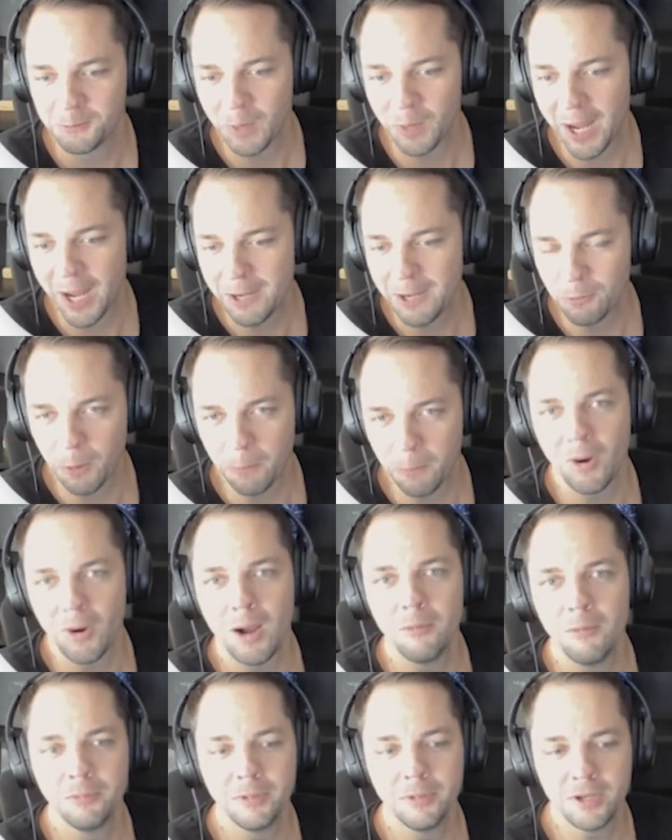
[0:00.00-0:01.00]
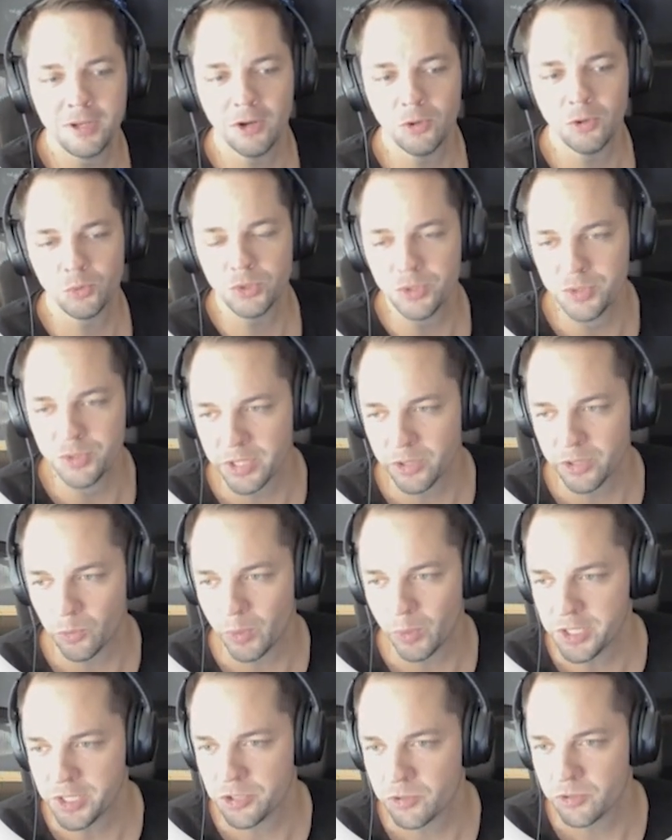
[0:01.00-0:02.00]
right? We're probably not using the
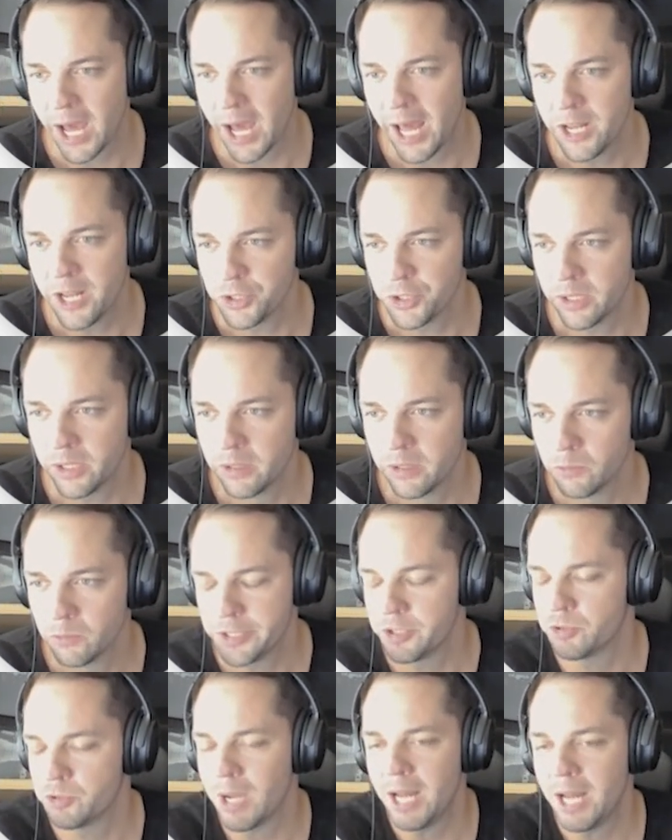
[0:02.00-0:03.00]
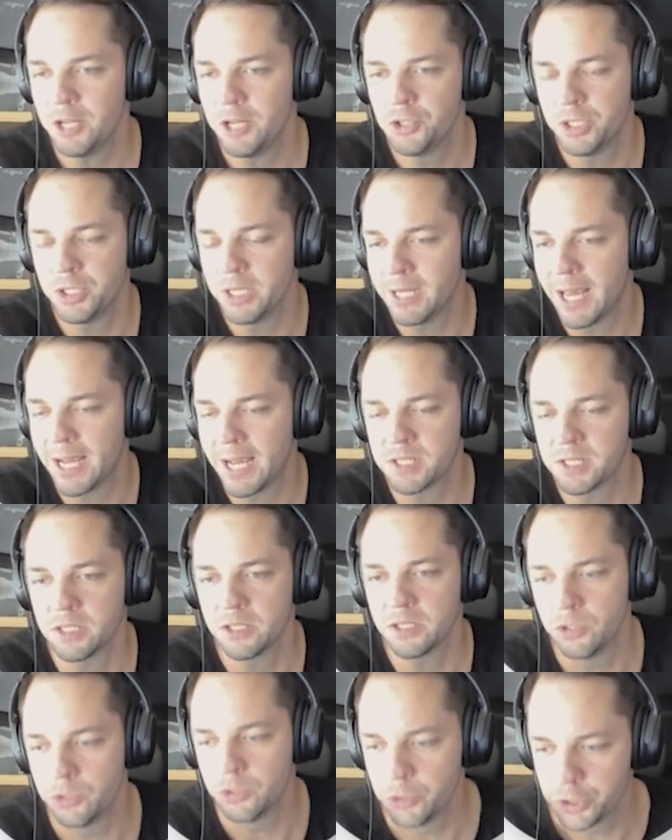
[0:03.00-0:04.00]
right strategy. So strategy and
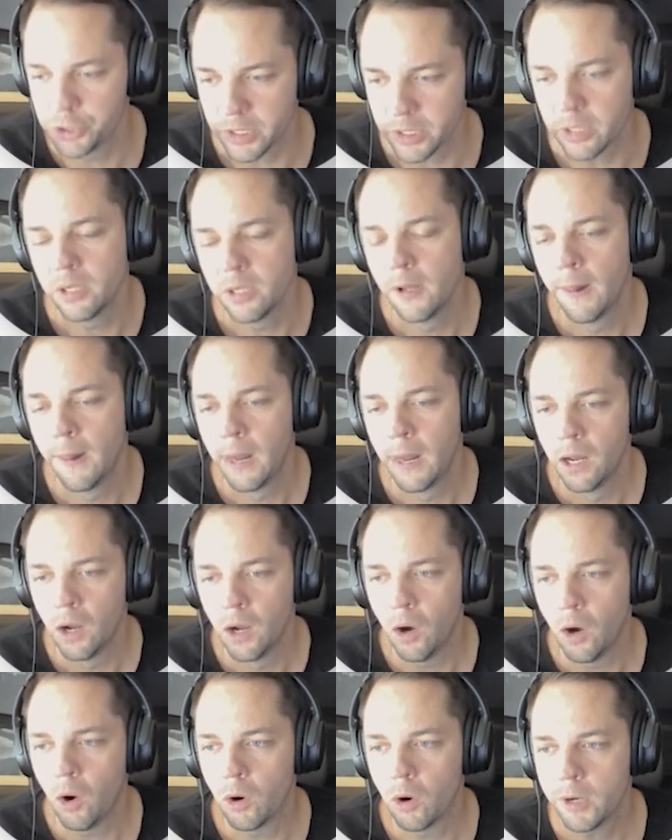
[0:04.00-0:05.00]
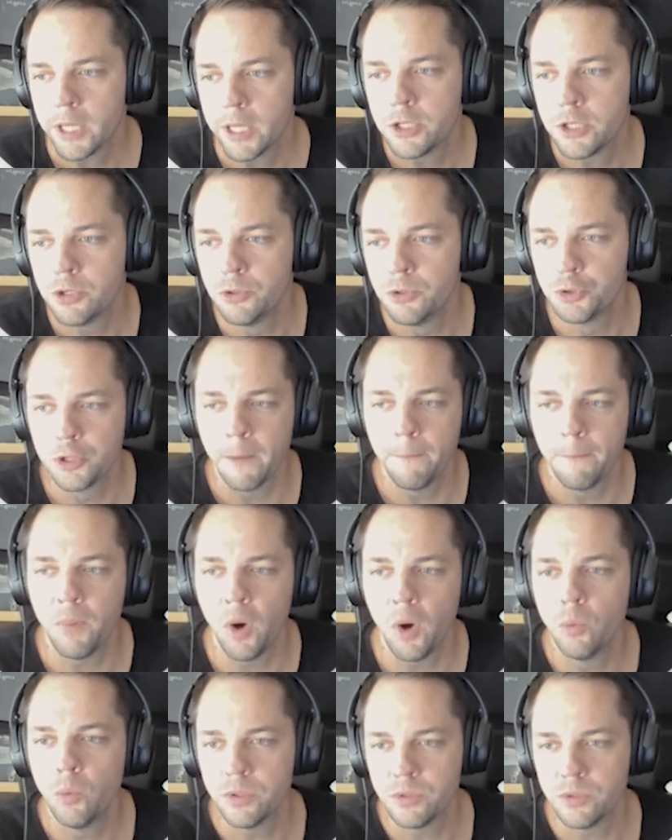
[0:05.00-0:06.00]
execution are a huge
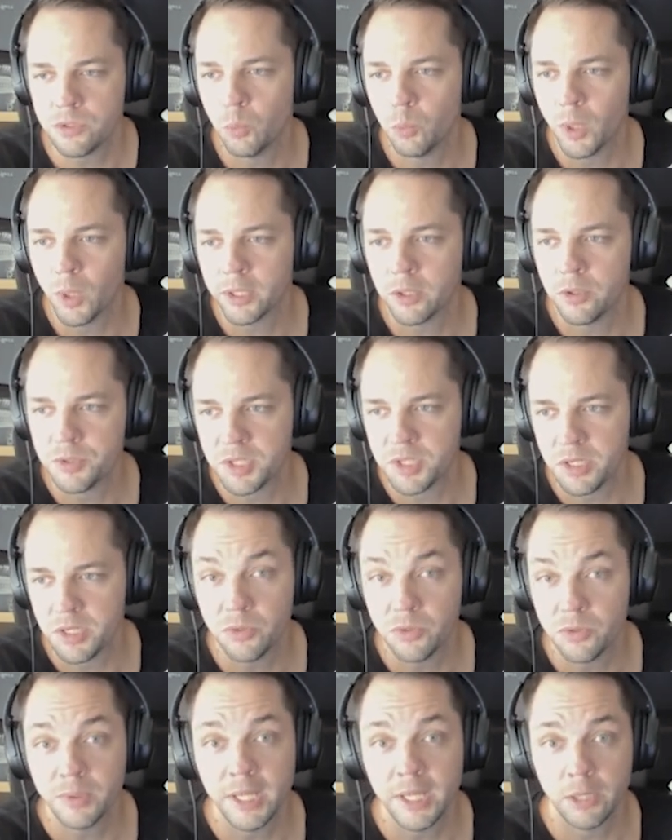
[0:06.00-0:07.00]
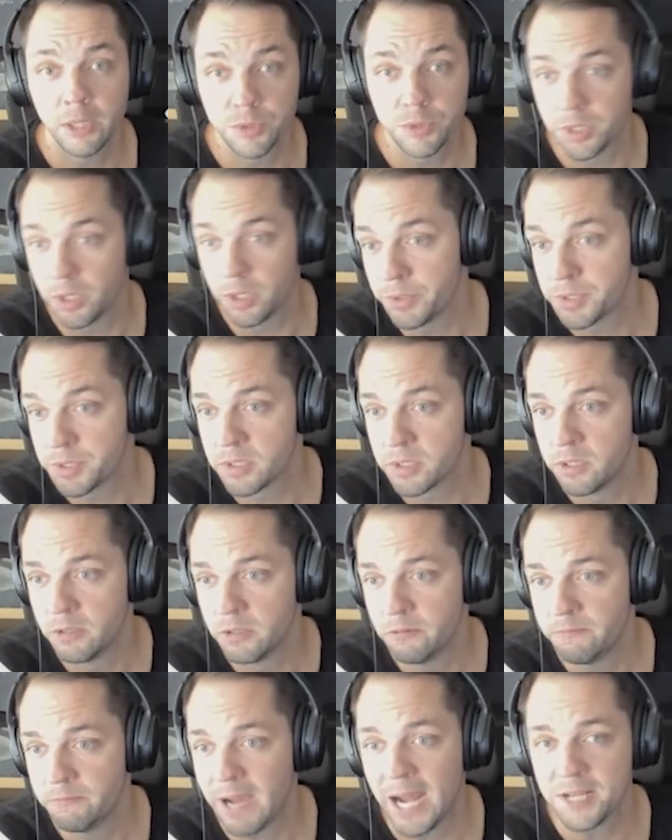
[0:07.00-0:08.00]
component to what goes into getting results
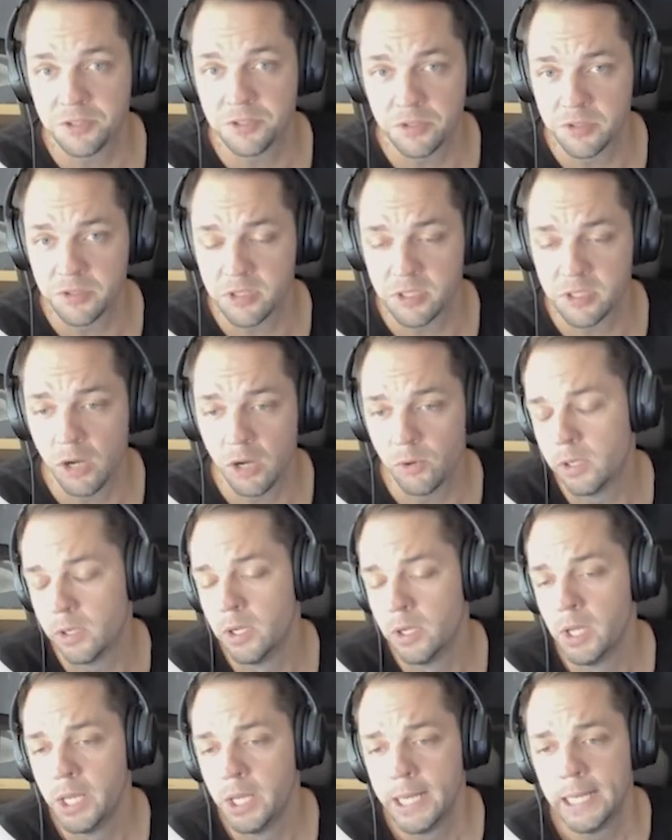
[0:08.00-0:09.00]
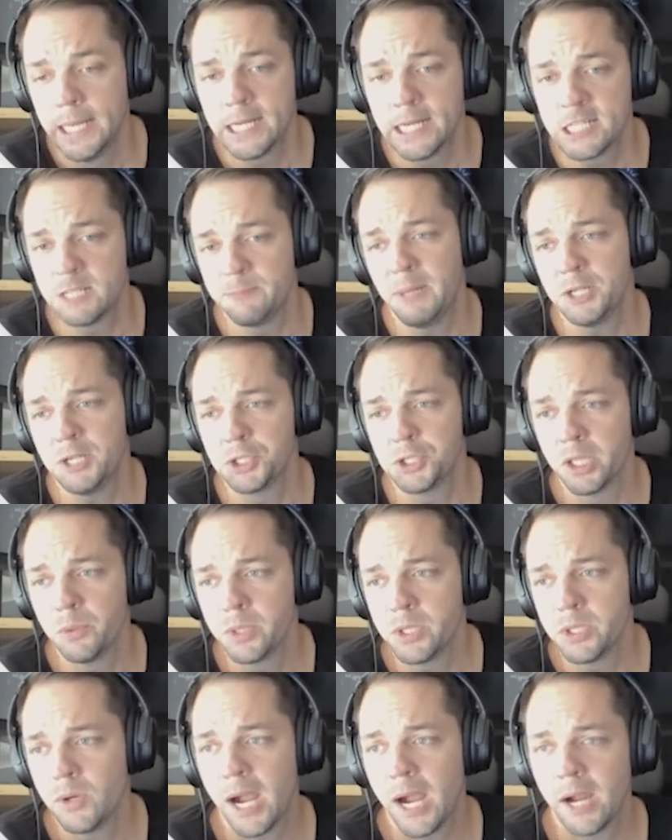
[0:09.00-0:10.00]
faster or slower, especially
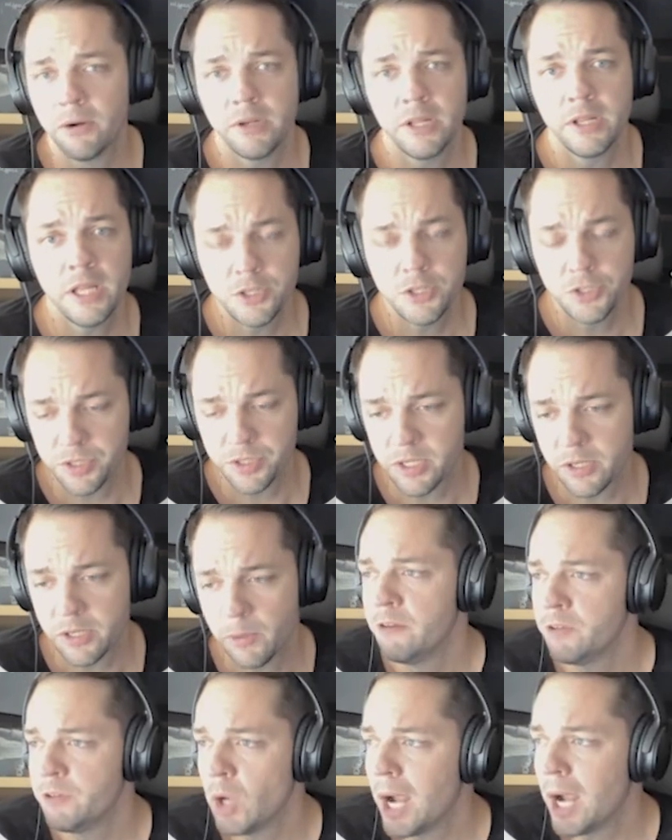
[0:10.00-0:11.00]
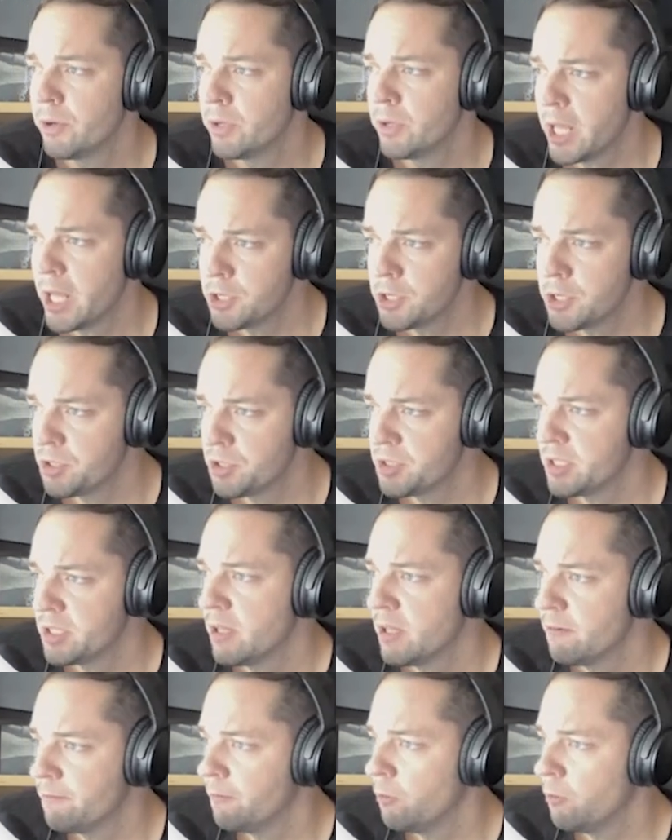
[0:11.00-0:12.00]
when you hire an agency. You hire an
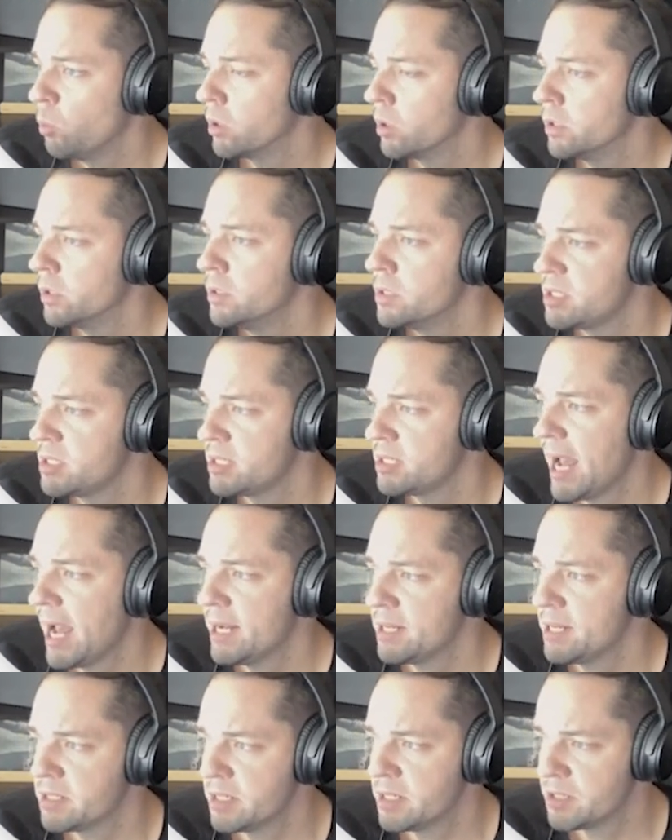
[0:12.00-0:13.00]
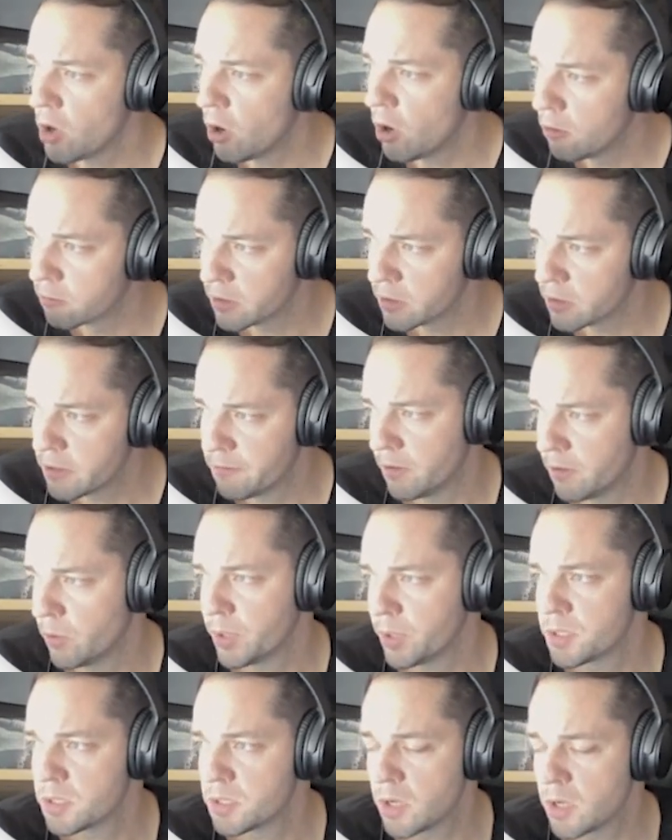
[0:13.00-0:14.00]
agency for SaaS that's overly
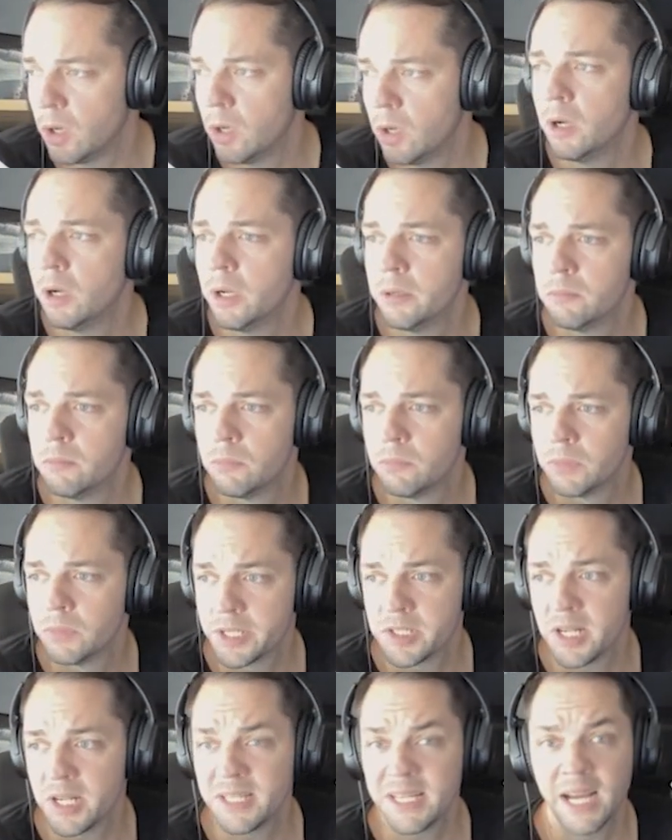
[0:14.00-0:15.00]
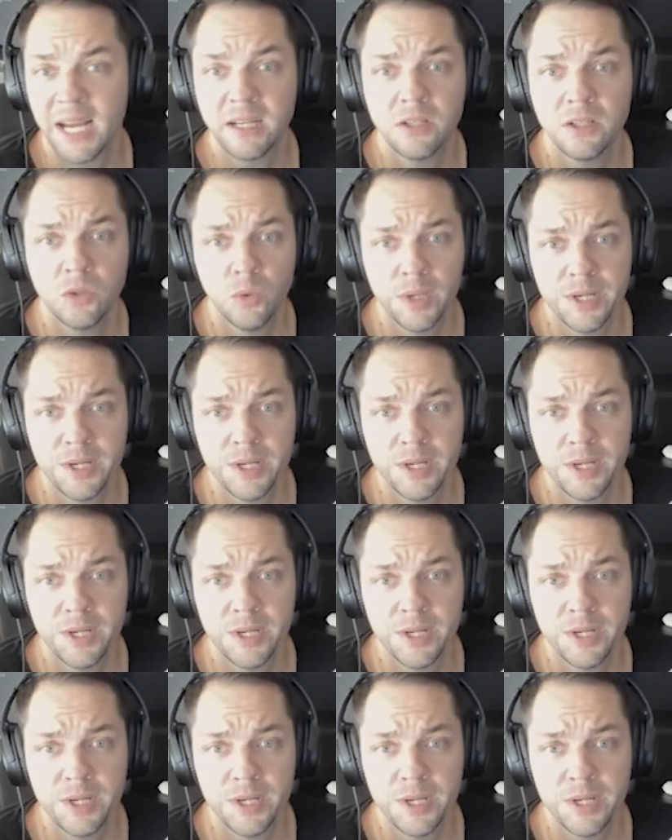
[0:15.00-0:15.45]
focused on, let's say, technical